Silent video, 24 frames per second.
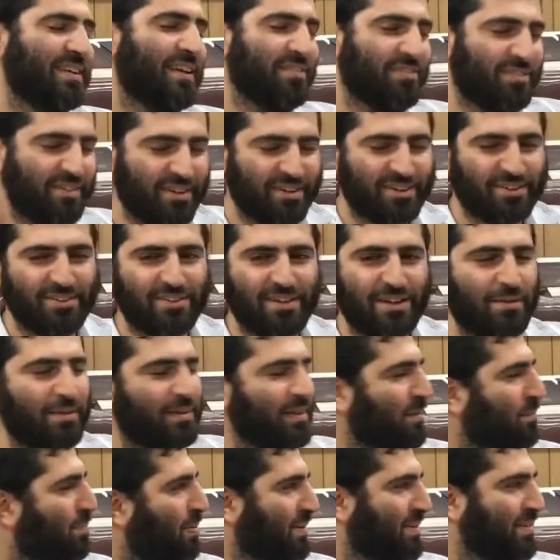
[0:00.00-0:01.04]
I forget her name. I
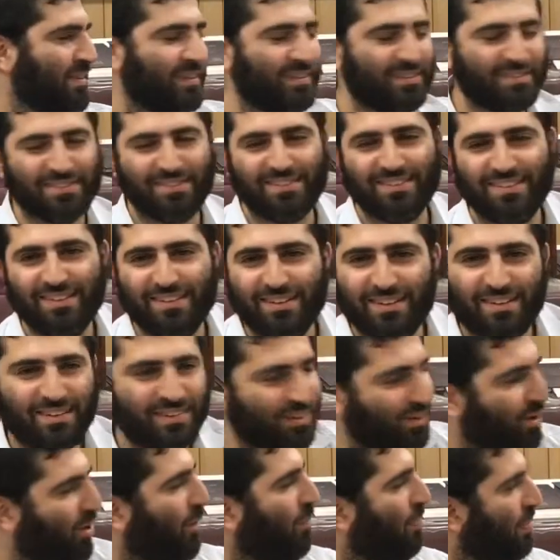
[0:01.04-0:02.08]
think Patel.
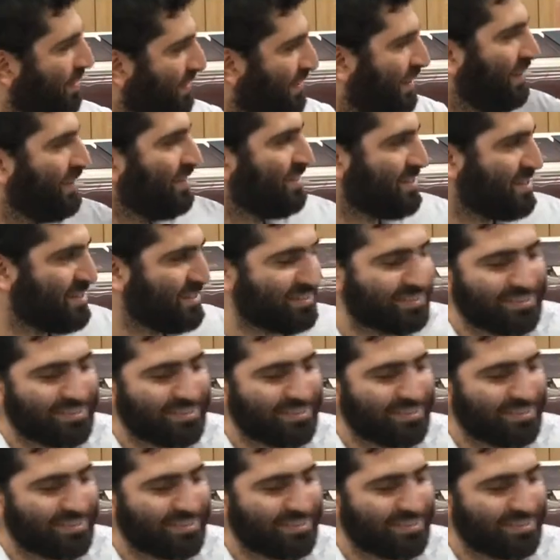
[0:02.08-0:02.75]
They're all Patels.